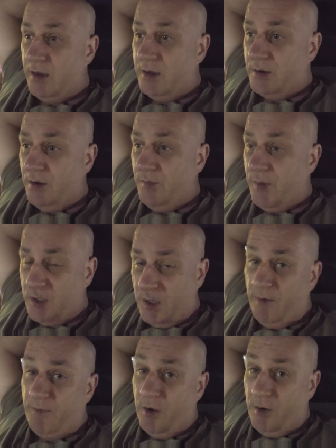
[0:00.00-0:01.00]
So I managed to
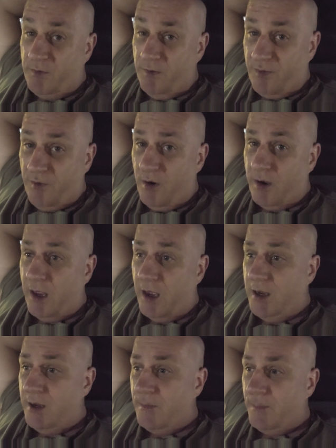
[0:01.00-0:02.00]
get a flight for
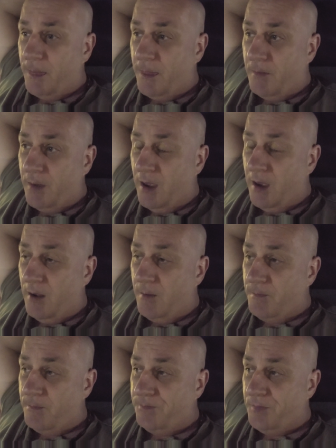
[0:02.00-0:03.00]
Friday,
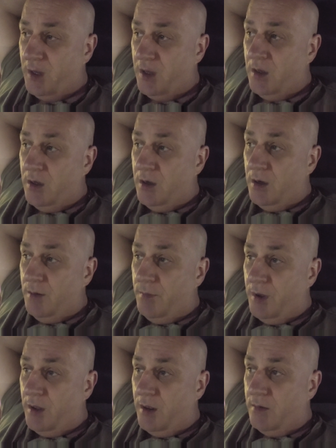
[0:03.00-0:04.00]

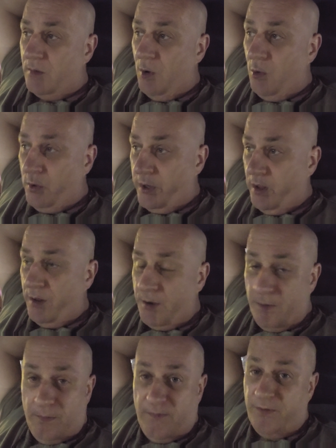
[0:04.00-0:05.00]
but all the
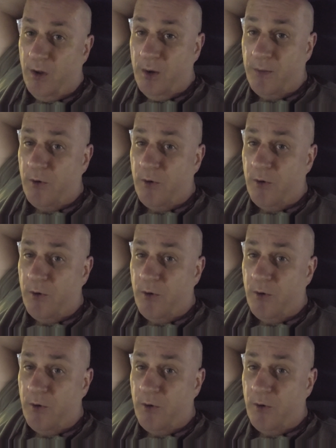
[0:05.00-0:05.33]
other flight